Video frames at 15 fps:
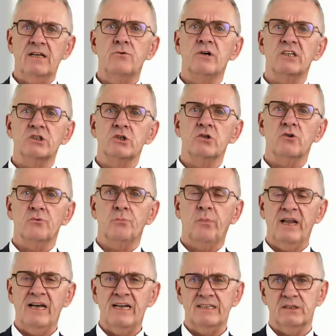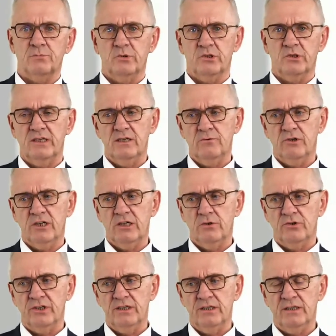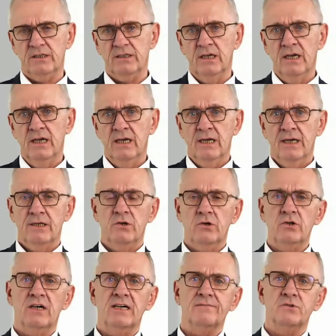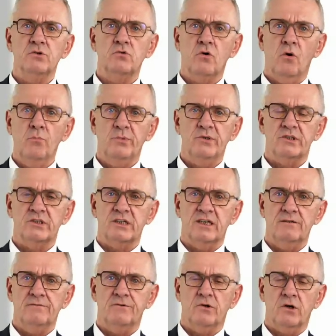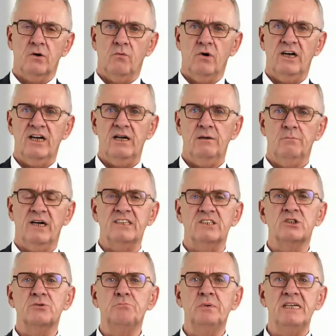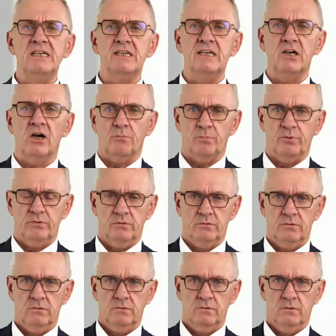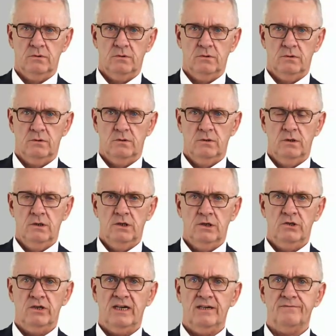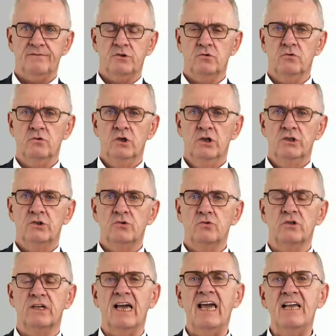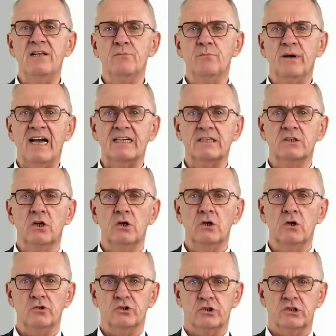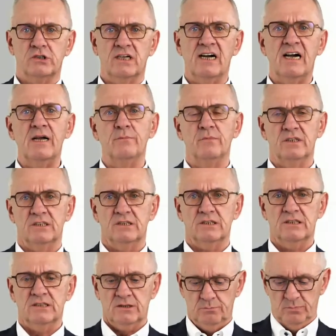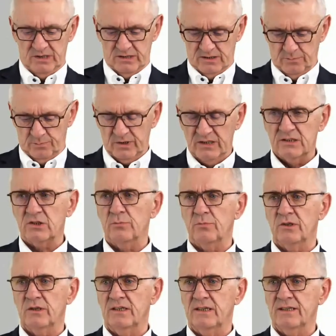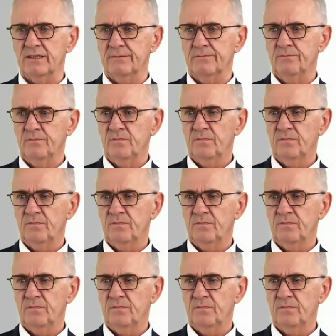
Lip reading: it was not planned, but anyway you did it, you have to compensate for a while by speeding up. You have to gain back the lost time is a bit the principle here.